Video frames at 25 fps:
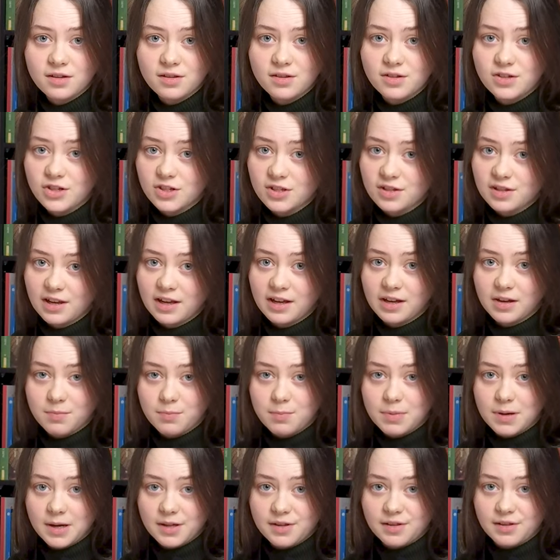is just like a
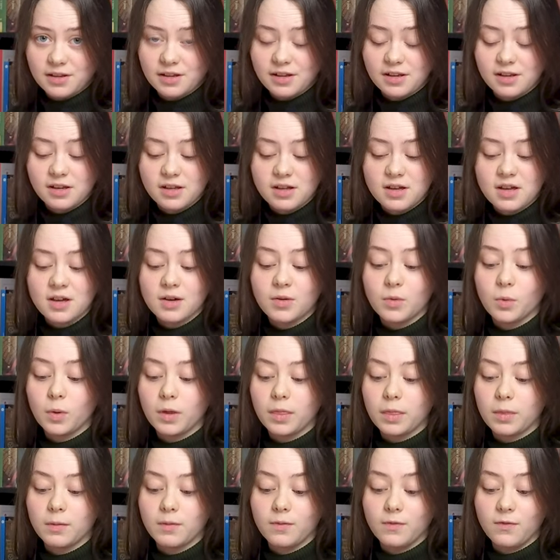puzzle
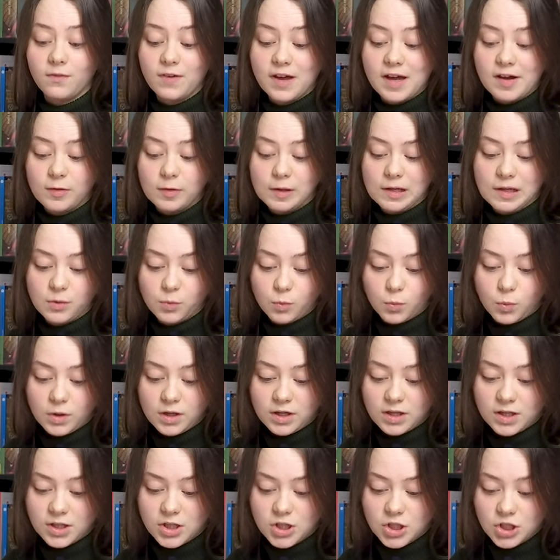with very
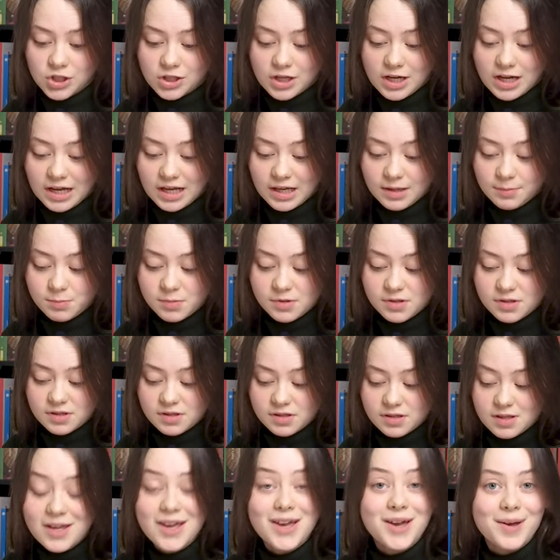weird
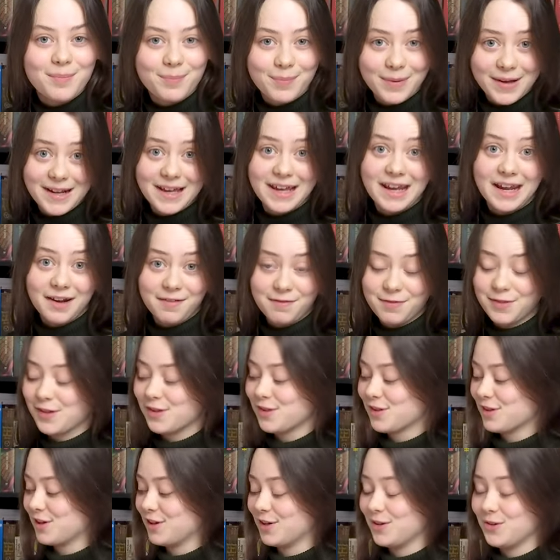shapes, but I have the
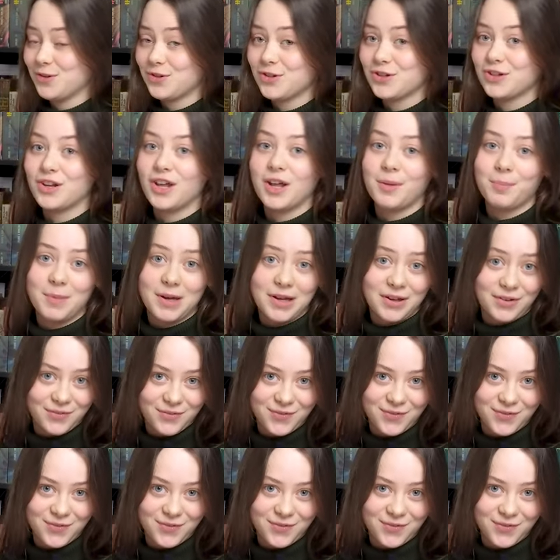solution on my